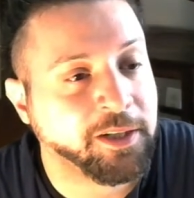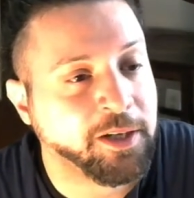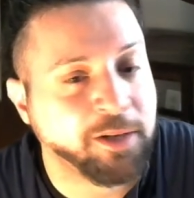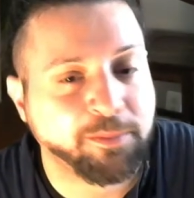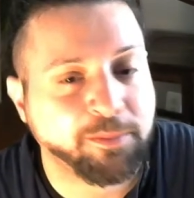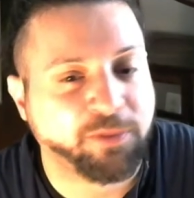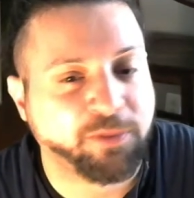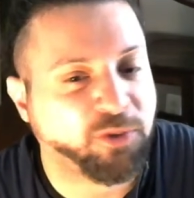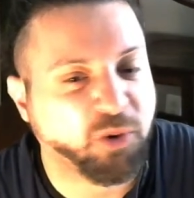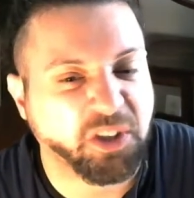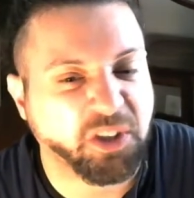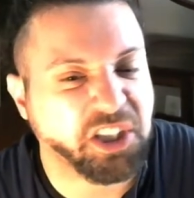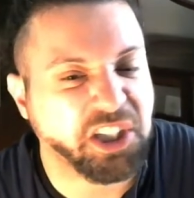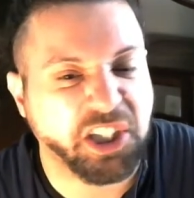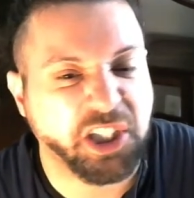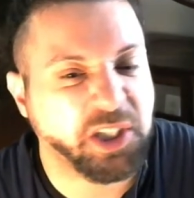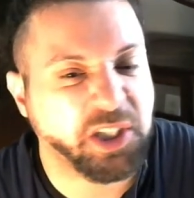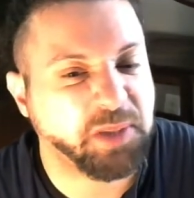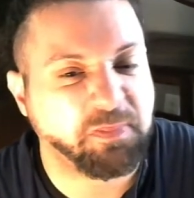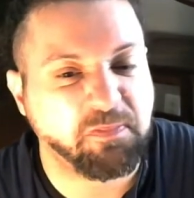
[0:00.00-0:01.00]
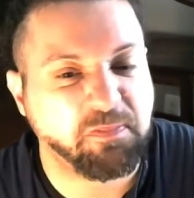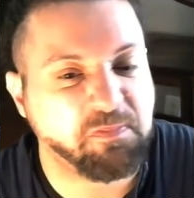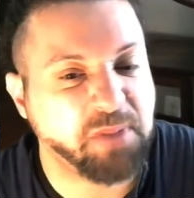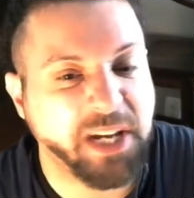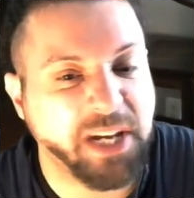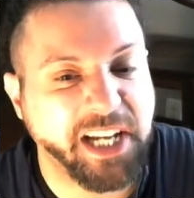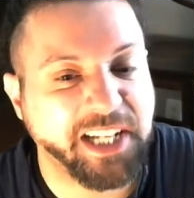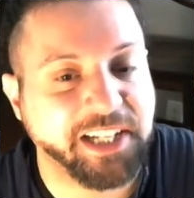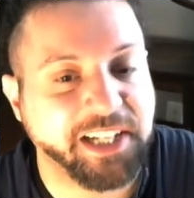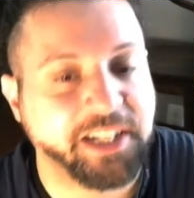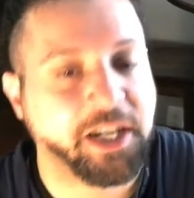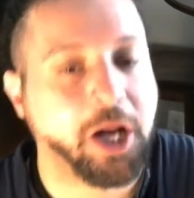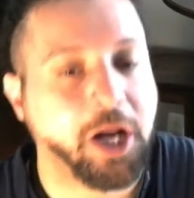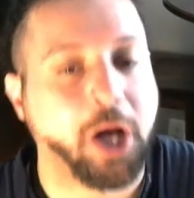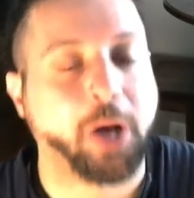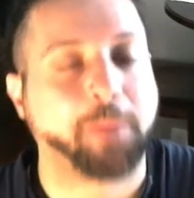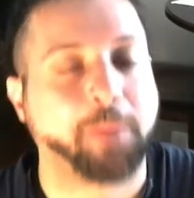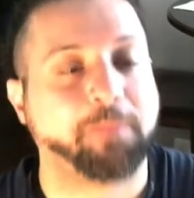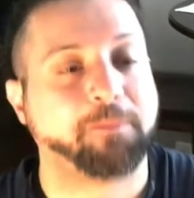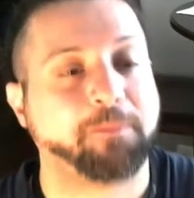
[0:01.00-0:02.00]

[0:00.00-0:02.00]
before just speeding up.